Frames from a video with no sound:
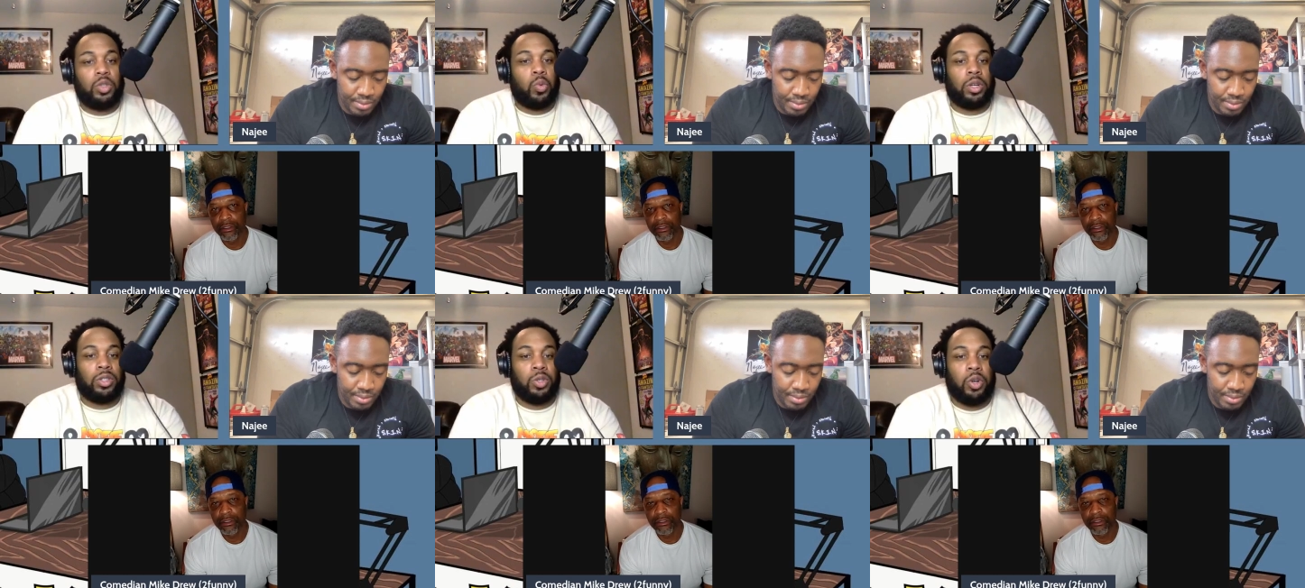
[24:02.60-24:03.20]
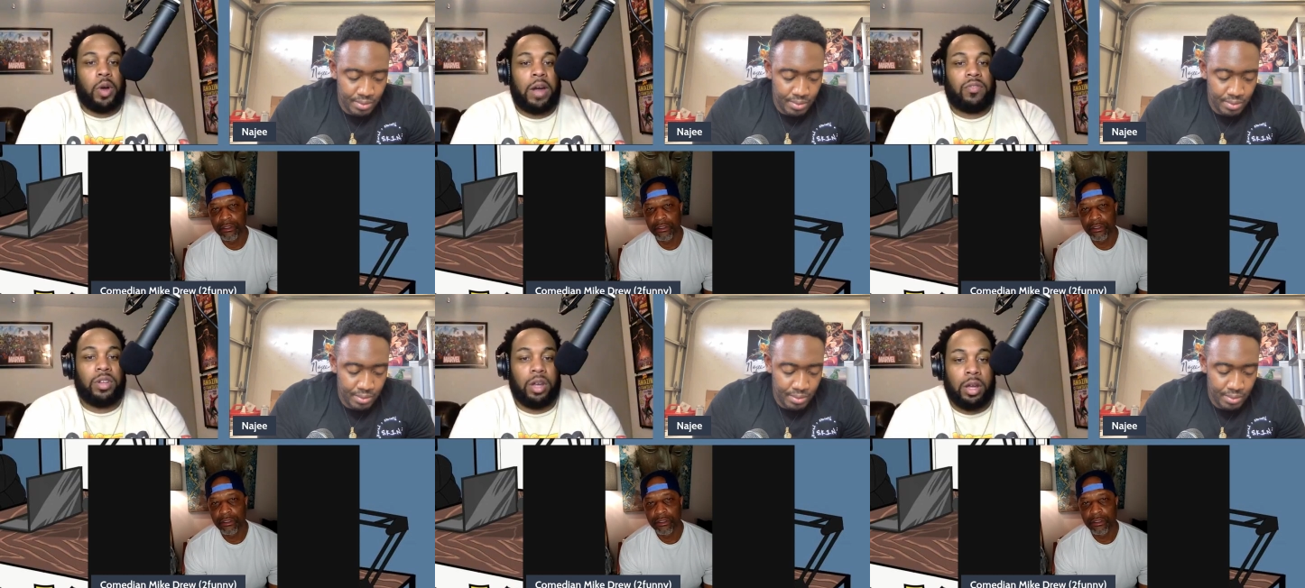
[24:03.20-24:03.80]
Speaker 1: what you want to. You don't
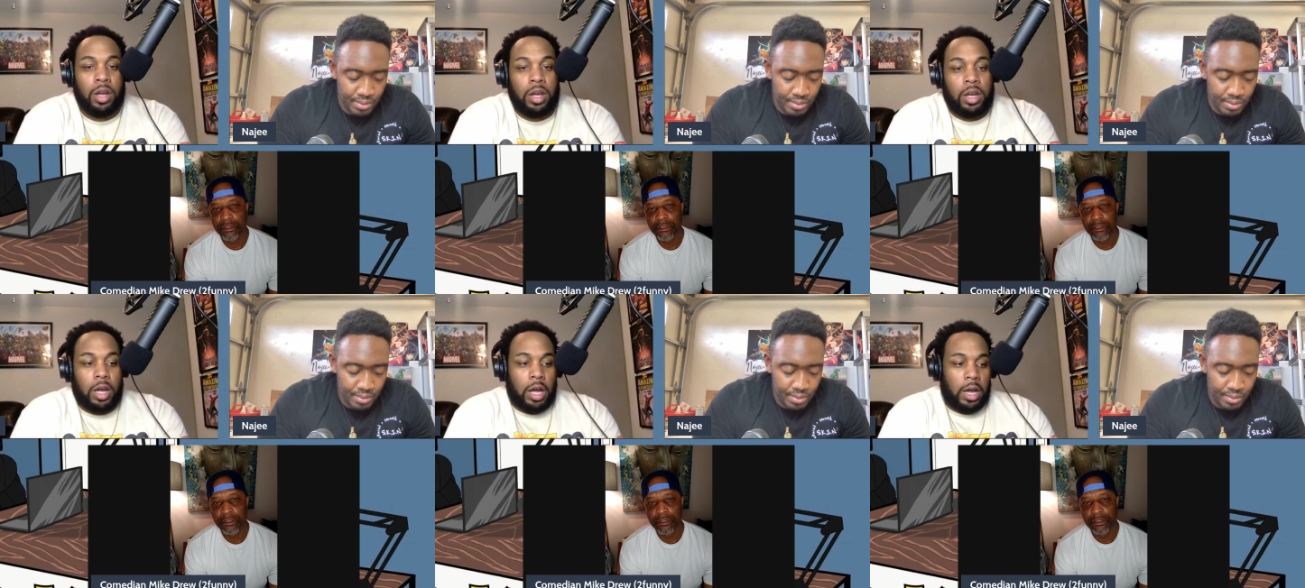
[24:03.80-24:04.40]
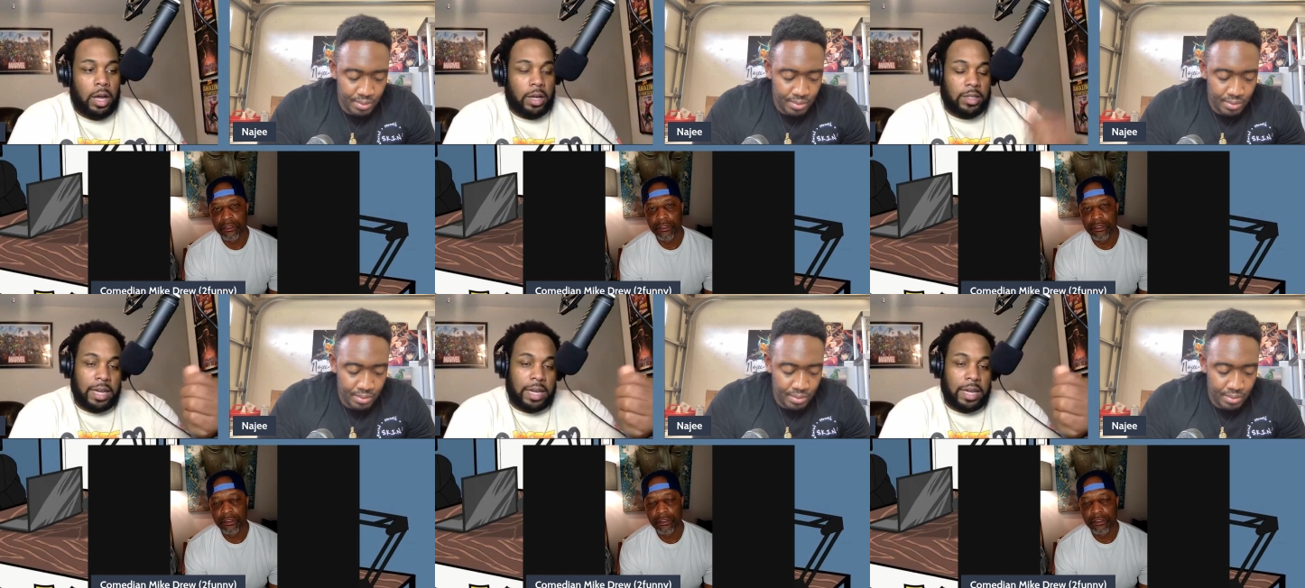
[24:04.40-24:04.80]
have to uh